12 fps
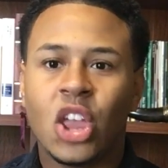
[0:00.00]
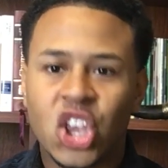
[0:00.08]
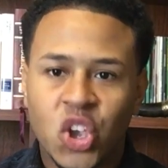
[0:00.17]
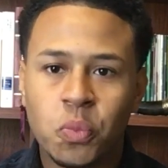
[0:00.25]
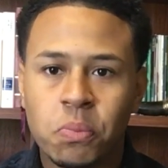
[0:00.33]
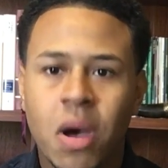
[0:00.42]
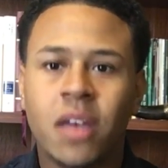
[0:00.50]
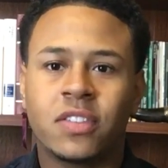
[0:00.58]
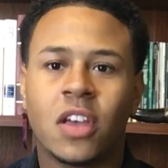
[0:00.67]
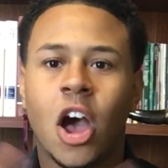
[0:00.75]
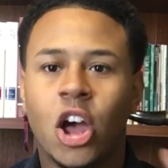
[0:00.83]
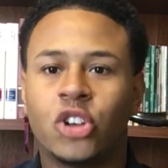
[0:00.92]
You
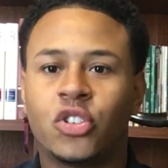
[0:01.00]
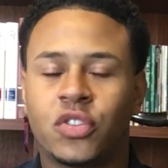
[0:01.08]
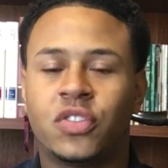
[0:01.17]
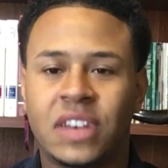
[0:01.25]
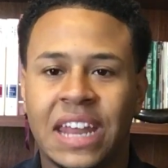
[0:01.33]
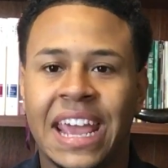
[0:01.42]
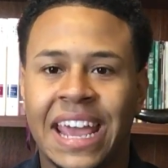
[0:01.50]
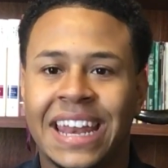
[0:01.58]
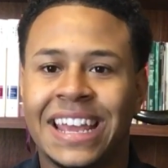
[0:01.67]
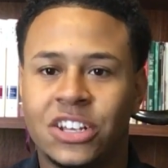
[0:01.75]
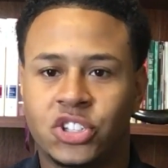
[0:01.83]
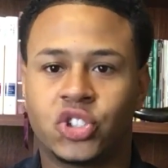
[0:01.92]
must understand
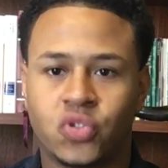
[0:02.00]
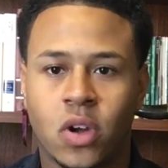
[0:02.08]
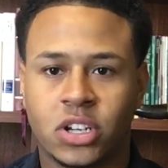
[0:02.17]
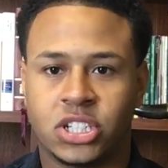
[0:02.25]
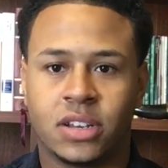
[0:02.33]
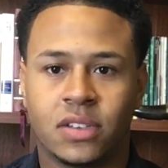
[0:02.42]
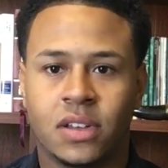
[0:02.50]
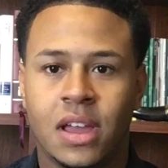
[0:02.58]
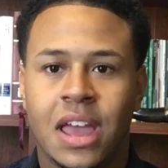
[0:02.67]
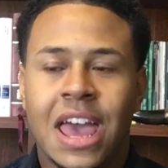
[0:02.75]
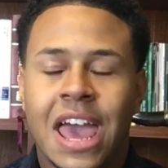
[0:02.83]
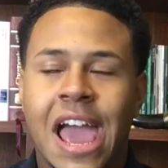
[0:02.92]
instructions.
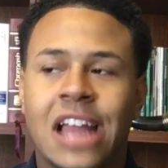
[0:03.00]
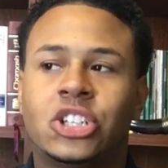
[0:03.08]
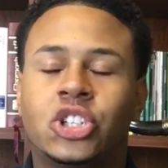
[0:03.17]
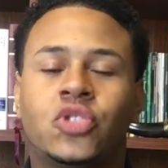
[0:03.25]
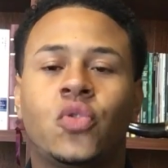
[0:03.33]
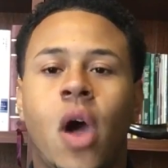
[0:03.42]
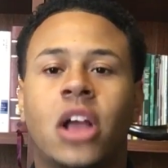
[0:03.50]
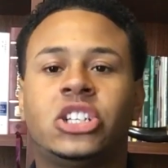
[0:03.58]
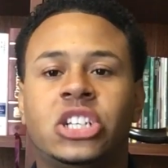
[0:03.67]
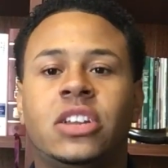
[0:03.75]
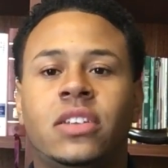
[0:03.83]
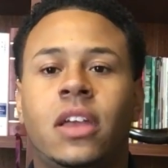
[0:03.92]

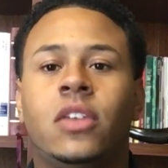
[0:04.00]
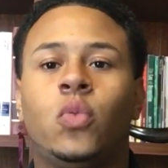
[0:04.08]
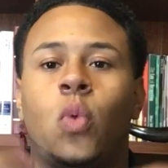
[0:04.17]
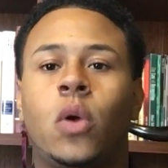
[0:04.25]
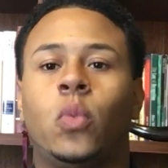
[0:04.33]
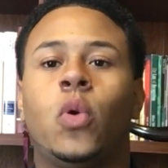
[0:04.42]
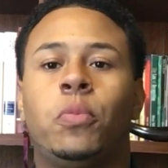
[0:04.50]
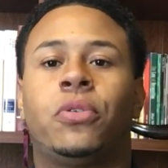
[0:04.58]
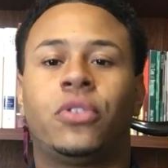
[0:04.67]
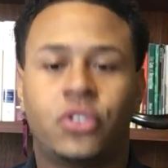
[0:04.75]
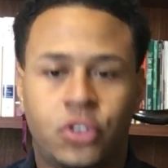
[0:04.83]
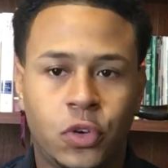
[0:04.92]
Instructions is what will
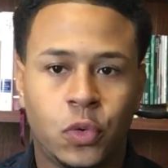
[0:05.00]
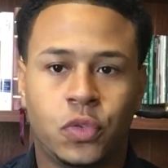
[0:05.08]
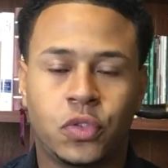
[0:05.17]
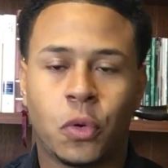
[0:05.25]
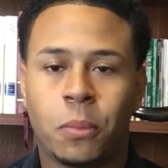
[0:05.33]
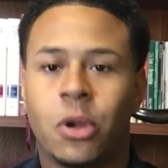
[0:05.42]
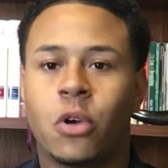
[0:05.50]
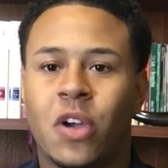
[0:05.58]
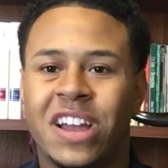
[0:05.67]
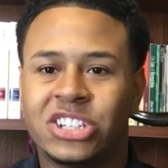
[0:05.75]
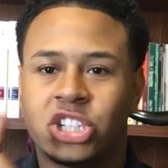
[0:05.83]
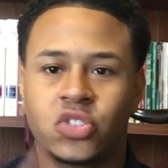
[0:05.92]
produce your
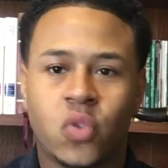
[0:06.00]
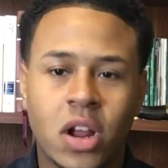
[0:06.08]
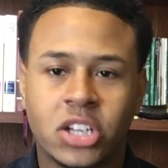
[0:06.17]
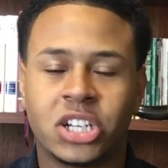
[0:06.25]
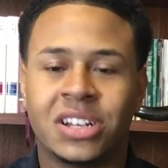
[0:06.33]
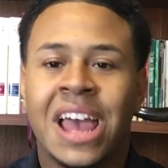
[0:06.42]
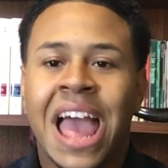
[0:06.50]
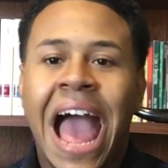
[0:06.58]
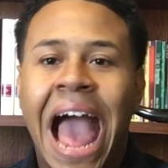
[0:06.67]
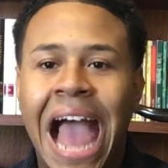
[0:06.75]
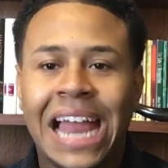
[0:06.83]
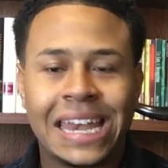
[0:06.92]
miracle. Instruction.
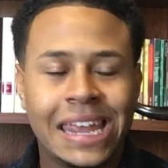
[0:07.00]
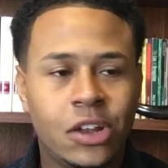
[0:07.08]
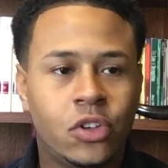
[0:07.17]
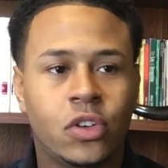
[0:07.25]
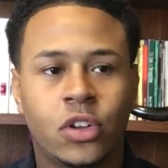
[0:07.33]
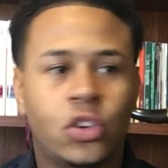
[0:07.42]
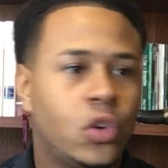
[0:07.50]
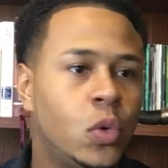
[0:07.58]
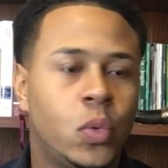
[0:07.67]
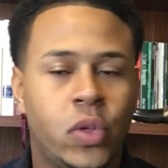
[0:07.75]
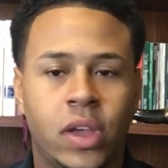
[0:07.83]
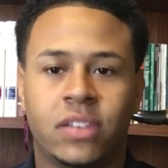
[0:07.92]
I need you to
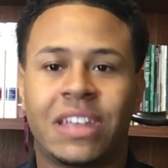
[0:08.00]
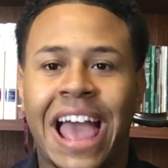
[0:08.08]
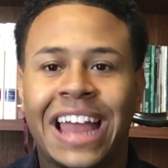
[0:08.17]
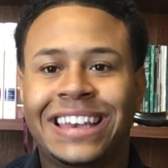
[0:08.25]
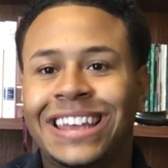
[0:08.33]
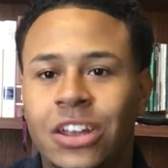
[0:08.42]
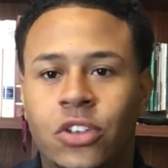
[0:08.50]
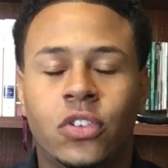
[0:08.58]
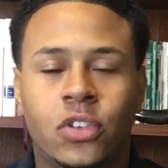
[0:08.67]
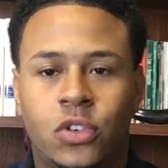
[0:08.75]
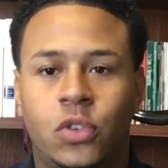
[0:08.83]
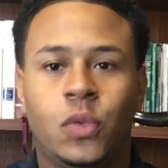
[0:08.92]
do this. I need you
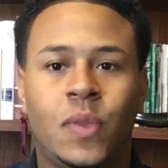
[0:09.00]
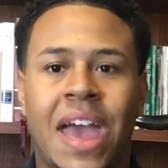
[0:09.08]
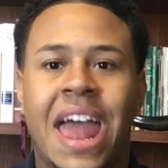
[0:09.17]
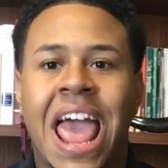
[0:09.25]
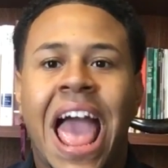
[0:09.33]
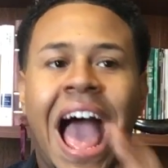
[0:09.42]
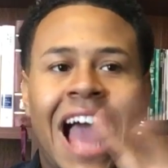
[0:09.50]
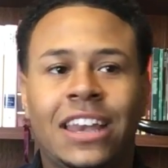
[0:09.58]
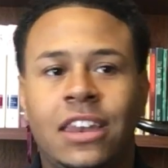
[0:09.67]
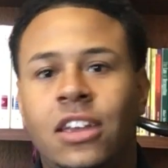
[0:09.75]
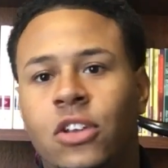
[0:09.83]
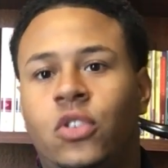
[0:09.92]
to do that. I
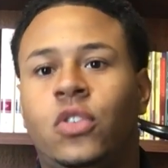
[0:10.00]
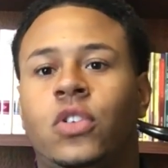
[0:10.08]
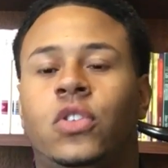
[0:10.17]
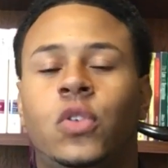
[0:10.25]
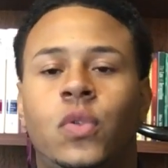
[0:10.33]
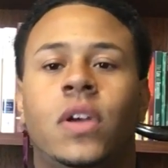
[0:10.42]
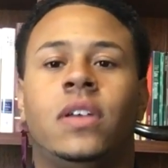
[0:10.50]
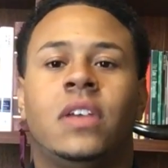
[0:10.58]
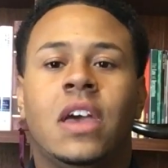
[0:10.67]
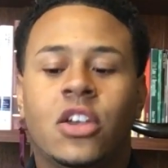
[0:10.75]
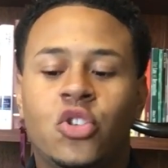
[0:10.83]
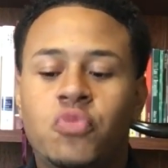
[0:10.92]
need you to do this.
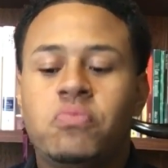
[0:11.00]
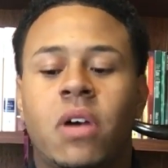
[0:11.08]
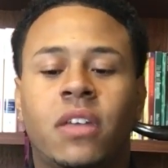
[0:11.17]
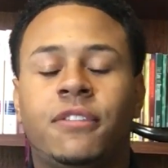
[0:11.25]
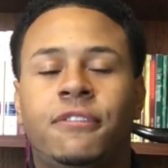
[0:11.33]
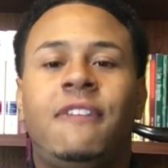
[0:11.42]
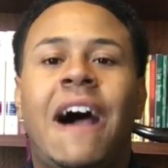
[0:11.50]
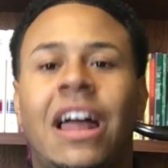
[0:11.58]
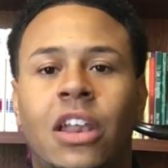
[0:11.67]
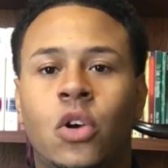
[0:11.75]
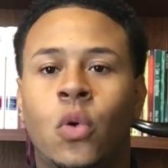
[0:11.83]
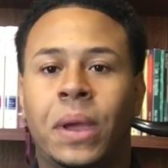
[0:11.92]
You must
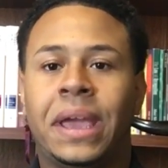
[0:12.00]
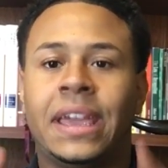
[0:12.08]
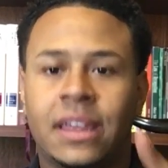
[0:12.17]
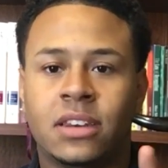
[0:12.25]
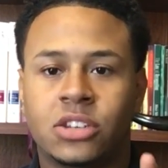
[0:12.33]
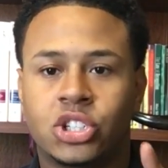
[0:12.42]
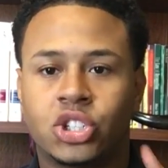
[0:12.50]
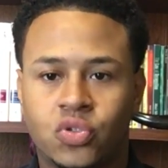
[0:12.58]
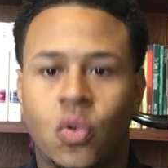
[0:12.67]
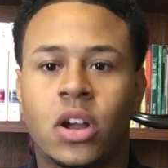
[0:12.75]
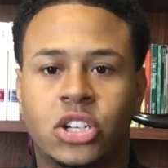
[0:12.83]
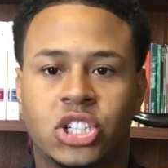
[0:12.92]
follow
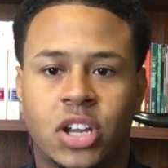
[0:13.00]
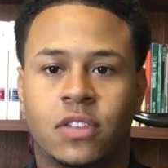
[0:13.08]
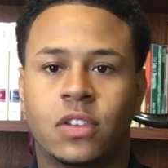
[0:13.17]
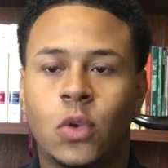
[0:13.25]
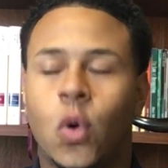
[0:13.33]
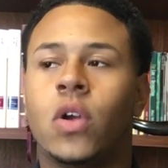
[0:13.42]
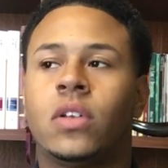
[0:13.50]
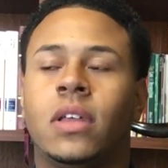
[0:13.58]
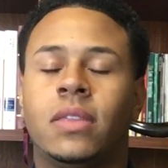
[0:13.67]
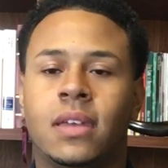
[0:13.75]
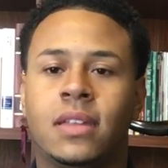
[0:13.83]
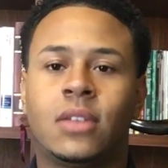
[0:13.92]
instructions. The Lord,
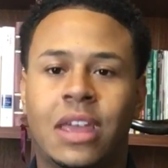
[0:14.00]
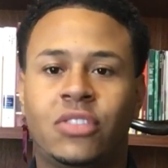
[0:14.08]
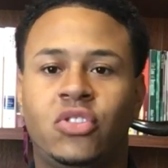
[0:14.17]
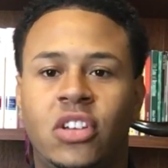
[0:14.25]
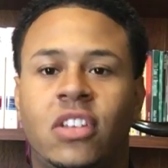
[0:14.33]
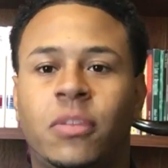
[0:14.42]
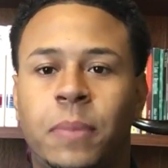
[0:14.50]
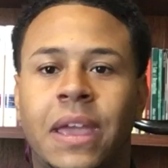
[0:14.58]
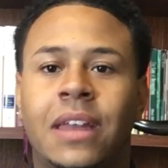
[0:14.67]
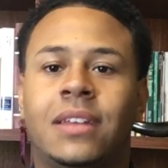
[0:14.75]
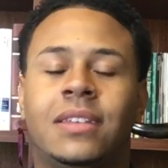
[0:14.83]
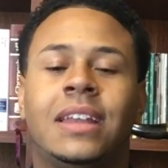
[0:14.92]
as Jesus
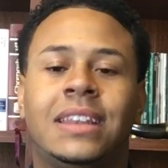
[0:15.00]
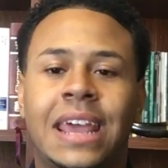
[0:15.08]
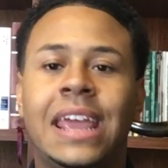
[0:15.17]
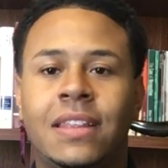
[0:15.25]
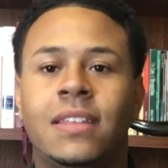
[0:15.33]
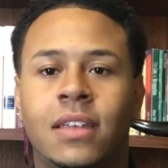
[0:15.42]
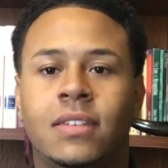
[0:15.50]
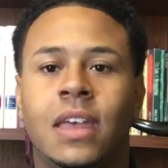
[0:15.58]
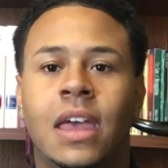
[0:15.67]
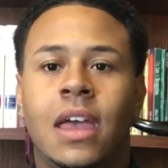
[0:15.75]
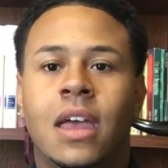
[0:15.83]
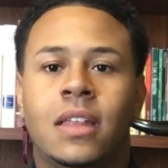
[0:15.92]
began, he said, take this.
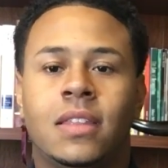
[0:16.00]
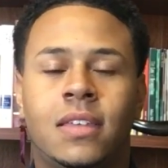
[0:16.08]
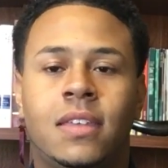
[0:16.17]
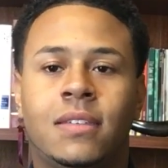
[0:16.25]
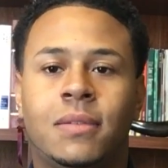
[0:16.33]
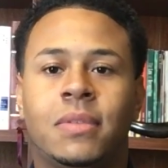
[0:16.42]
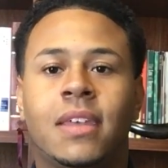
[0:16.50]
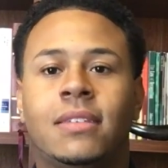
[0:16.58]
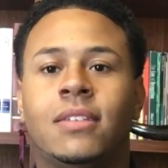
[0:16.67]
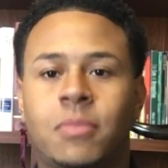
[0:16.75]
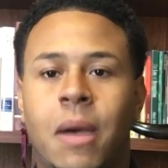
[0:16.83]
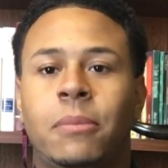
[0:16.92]
This
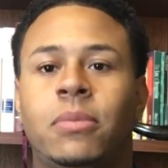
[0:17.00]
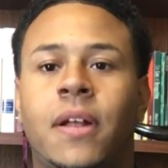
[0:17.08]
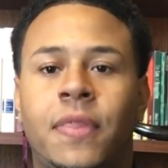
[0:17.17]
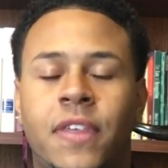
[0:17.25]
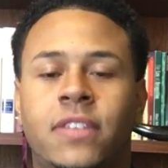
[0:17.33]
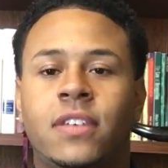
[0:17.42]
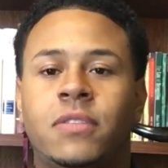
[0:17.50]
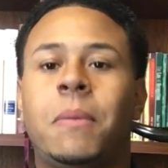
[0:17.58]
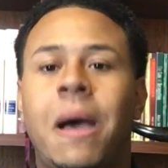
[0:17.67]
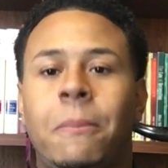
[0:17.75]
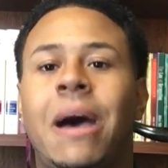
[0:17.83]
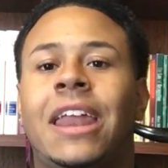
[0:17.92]
is my blood. This is
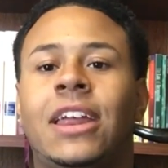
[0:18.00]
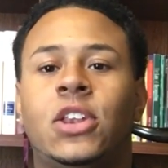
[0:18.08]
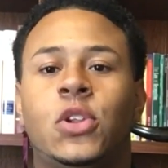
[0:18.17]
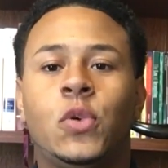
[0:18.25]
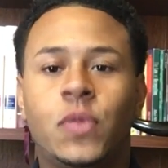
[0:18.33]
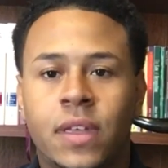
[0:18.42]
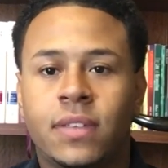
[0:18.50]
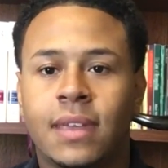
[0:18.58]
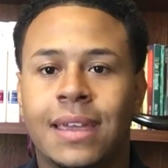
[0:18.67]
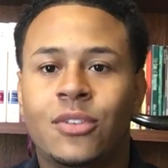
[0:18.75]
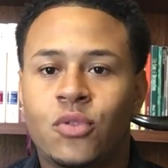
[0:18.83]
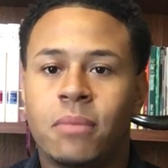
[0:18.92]
my body. Do this
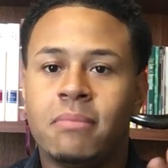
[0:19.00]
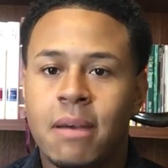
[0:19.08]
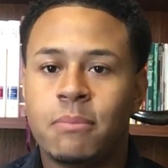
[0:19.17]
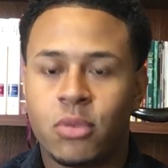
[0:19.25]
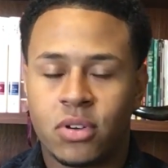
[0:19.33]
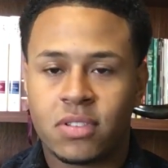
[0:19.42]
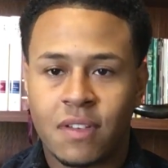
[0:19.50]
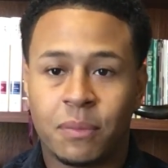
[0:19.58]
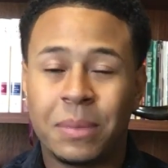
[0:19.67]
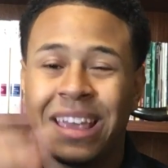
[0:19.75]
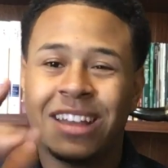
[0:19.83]
in remembrance of me.